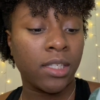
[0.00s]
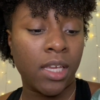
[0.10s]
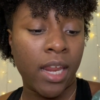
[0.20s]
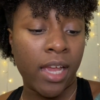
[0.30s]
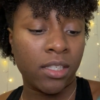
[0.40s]

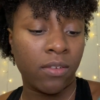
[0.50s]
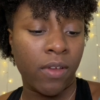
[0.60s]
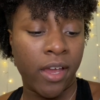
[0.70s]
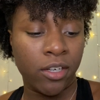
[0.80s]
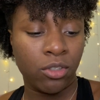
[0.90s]
Active
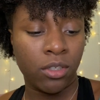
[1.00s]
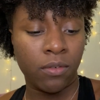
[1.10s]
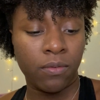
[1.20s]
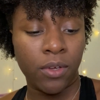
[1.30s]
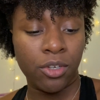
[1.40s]
Hydrating
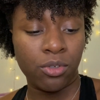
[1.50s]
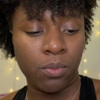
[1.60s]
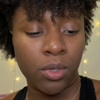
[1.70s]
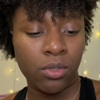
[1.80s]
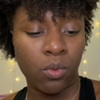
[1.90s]
Facial
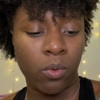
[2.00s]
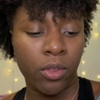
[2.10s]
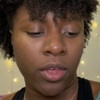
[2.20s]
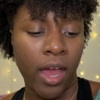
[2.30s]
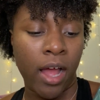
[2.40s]
Mist
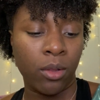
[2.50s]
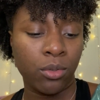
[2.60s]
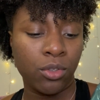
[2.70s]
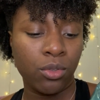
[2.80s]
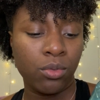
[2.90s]
with aloe
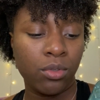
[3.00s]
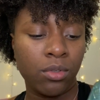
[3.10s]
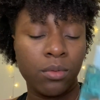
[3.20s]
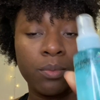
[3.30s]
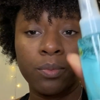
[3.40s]

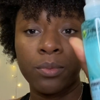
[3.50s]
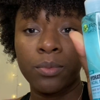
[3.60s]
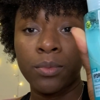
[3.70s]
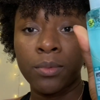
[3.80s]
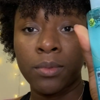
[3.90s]
juice.
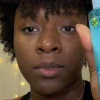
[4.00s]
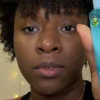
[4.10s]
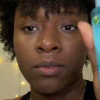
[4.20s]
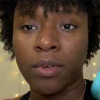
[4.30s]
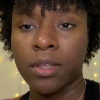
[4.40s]

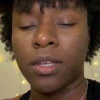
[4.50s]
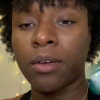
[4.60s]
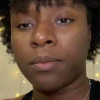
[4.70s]
Right there.